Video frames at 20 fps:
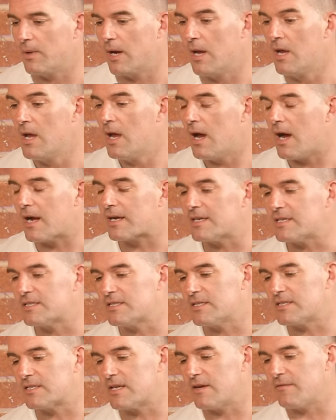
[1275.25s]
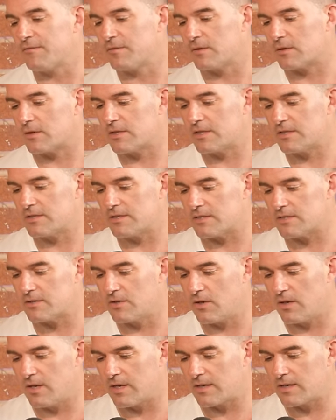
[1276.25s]
But I guess it's different because it's
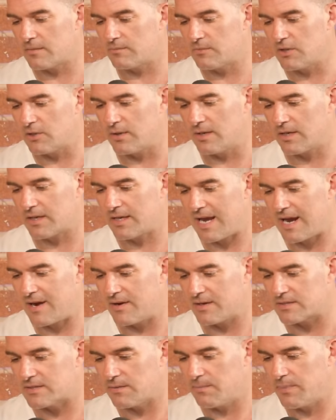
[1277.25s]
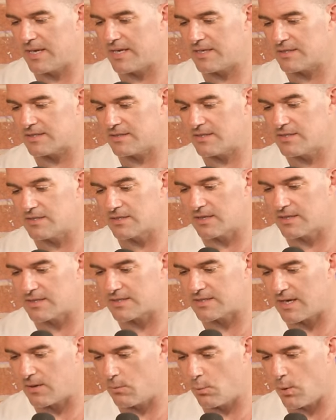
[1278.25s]
not like I'm doing a character piece, and this is going to
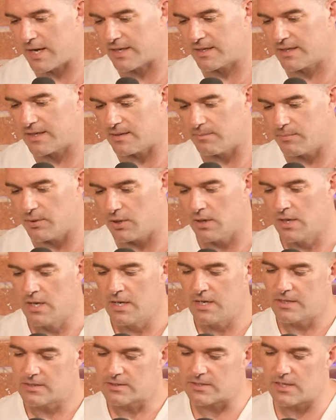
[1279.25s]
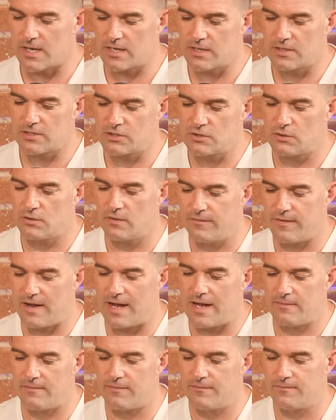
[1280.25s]
sound wanky, but it's like I sort of
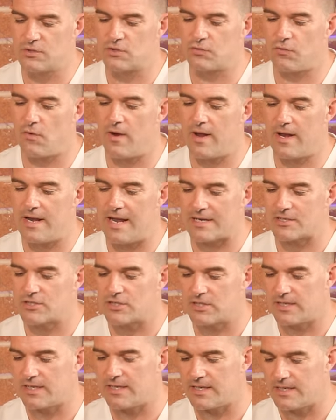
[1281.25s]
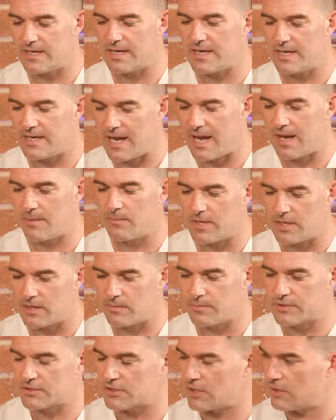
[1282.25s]
try and actually inhabit
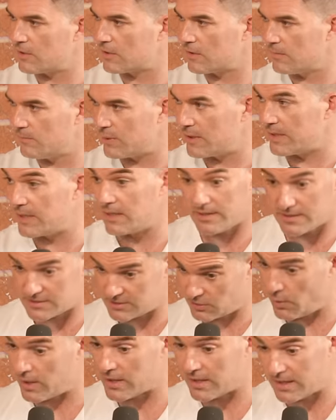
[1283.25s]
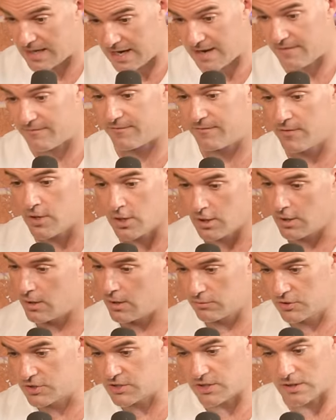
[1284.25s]
the persona completely so I could have,
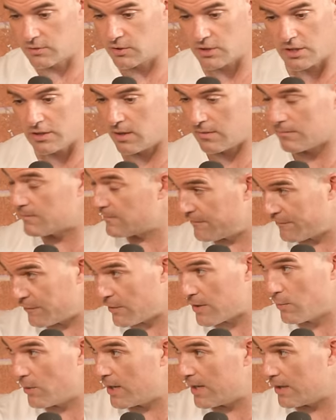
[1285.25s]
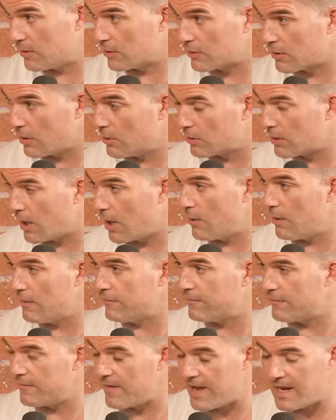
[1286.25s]
freewheel or go
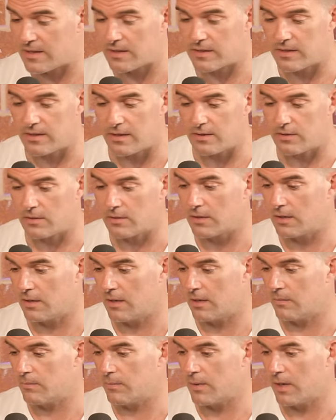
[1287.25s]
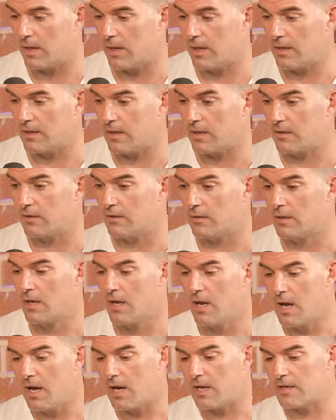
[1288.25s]
off of anything, you know. And
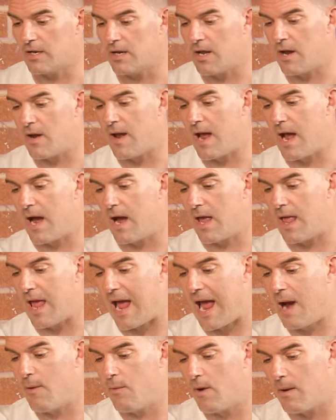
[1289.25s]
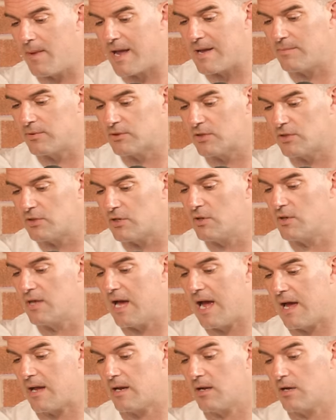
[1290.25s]
I don't know how I'm able to do
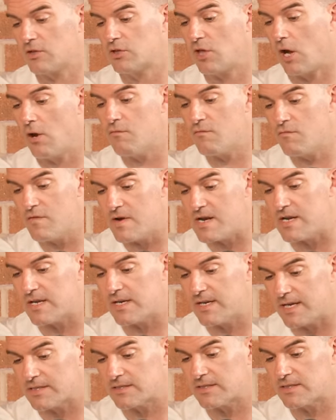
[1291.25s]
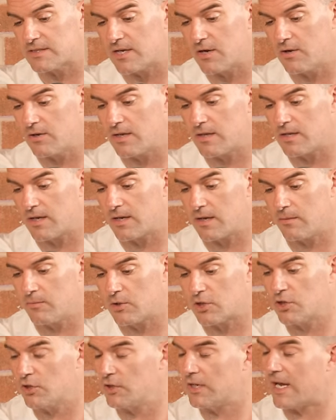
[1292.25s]
that, and I don't really necessarily think I'm
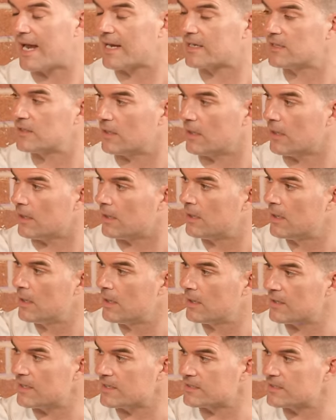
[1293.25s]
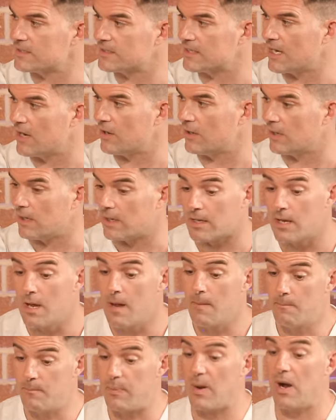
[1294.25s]
a good actor necessarily,
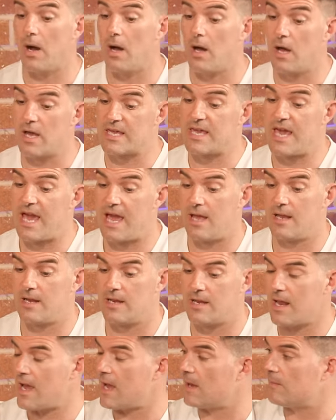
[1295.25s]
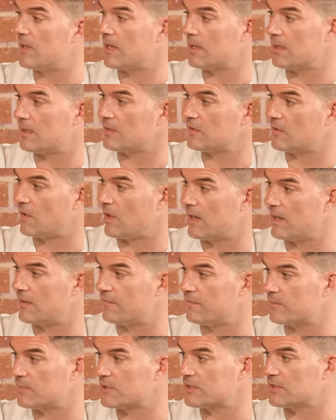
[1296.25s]
but I can inhabit an entire
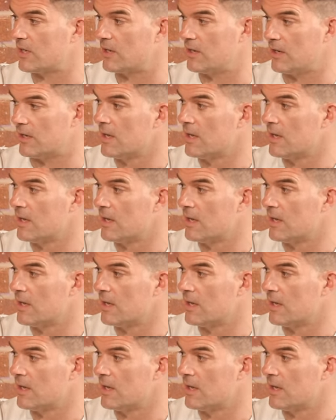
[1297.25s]
different persona.